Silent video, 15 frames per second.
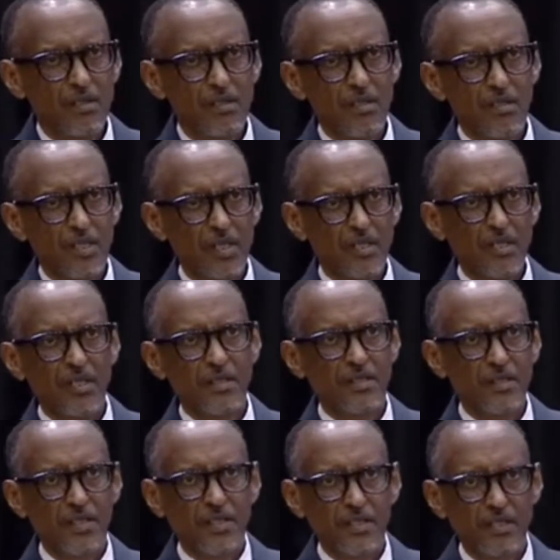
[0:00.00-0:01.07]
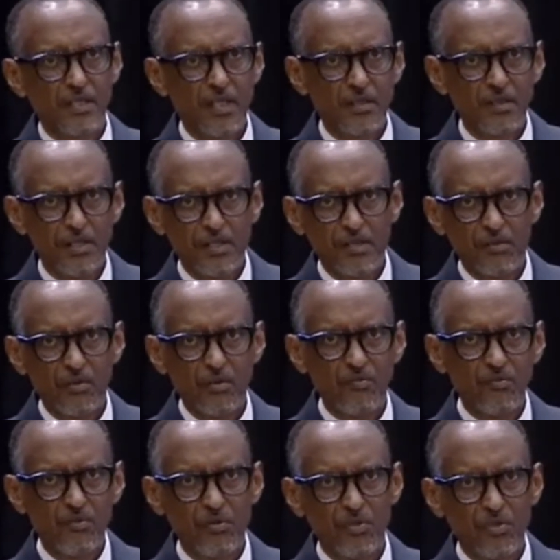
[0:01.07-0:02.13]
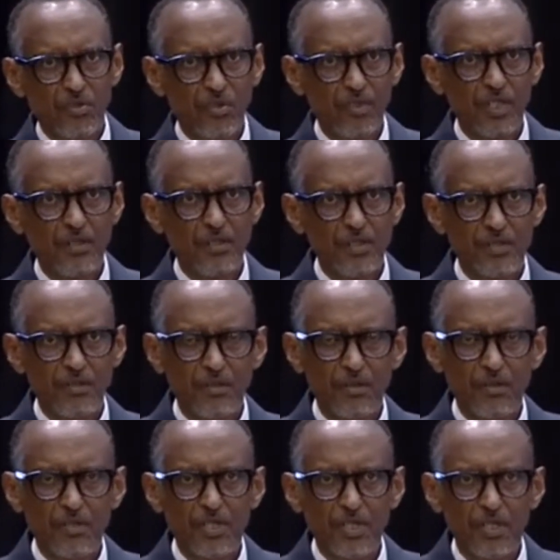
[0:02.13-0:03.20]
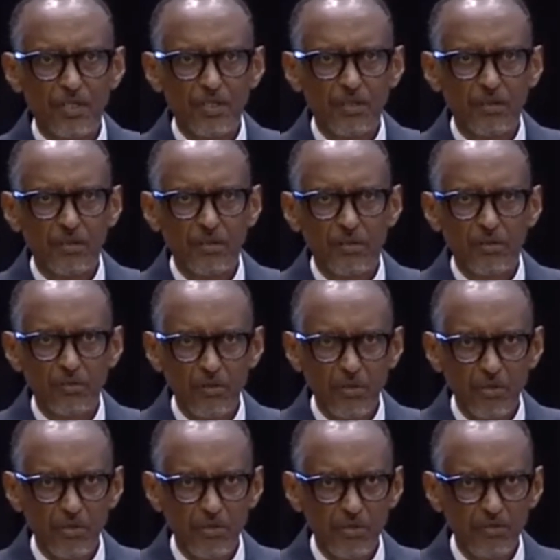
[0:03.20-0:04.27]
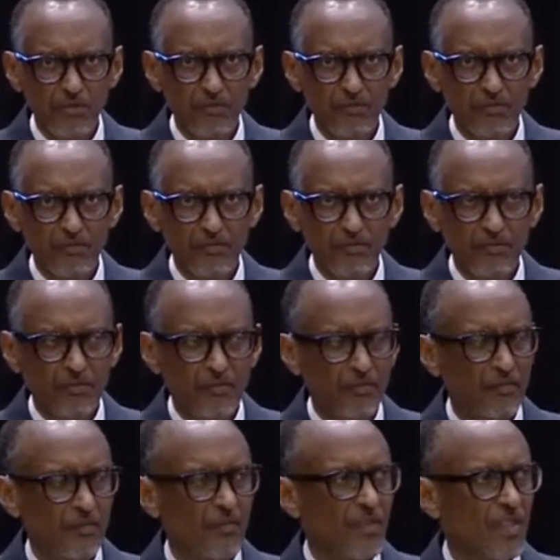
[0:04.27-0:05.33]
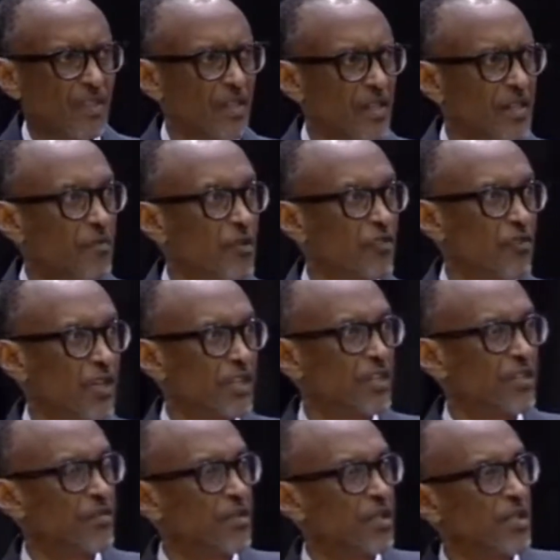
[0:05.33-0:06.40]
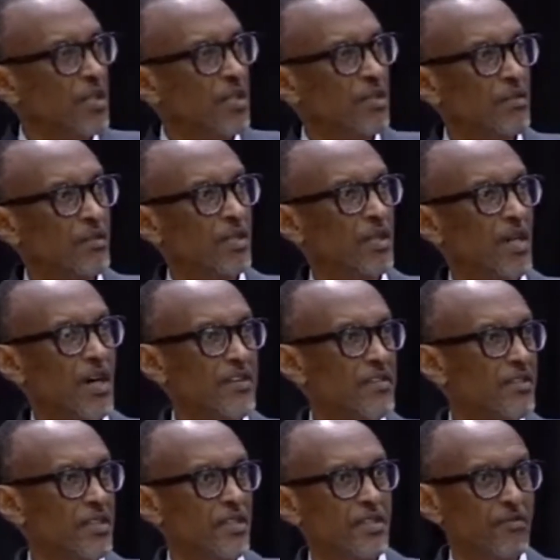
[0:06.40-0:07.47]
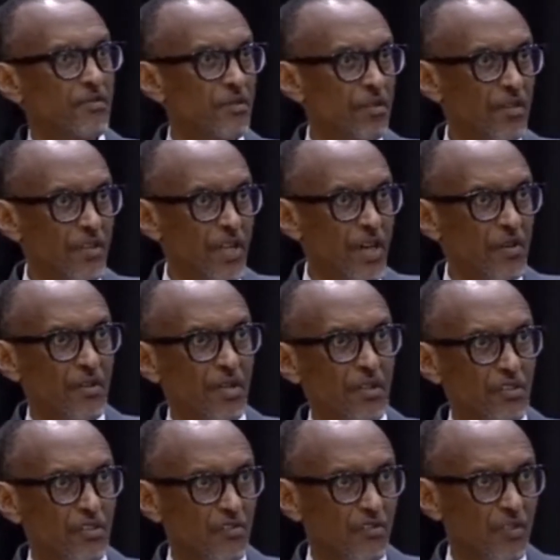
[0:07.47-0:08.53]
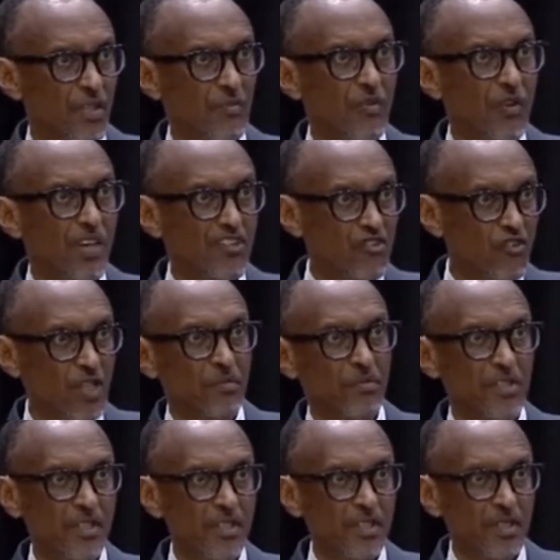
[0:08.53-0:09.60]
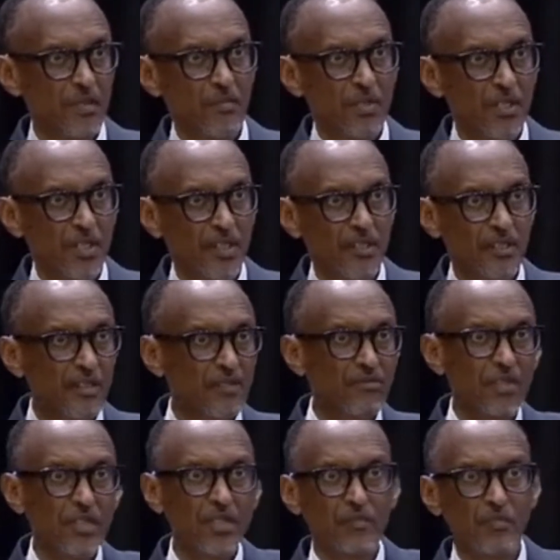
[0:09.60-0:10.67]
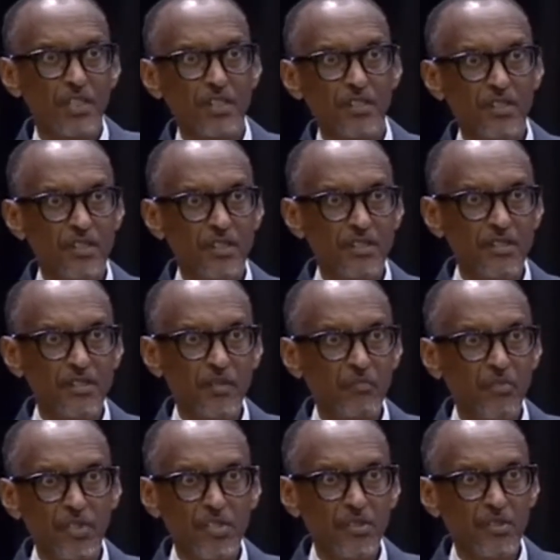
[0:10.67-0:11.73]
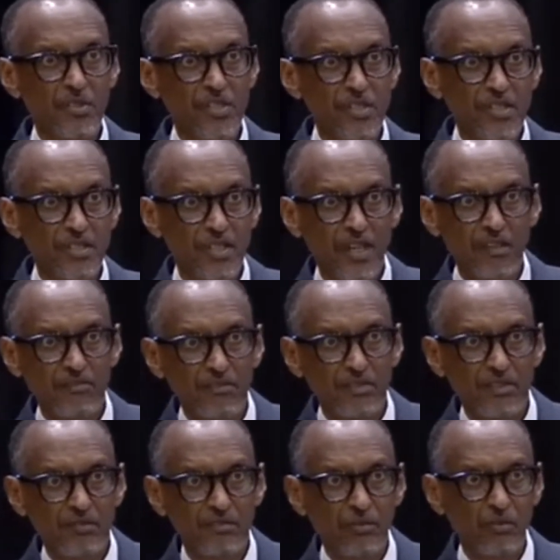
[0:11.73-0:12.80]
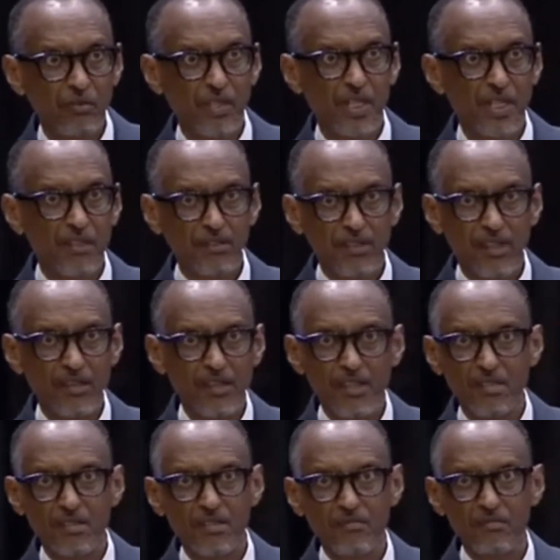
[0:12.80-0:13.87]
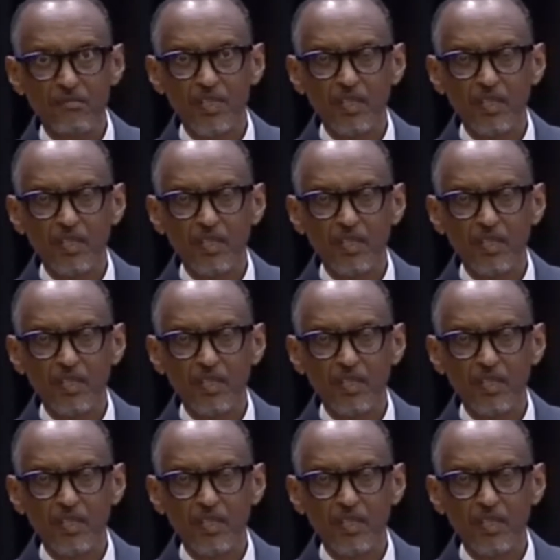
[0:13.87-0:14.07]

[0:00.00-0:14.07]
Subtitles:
statelessness. There was confusion, there was no state in control. And in fact, hundreds, if not thousands of them were trapped in Libya in different places in the prisons, starving to death, others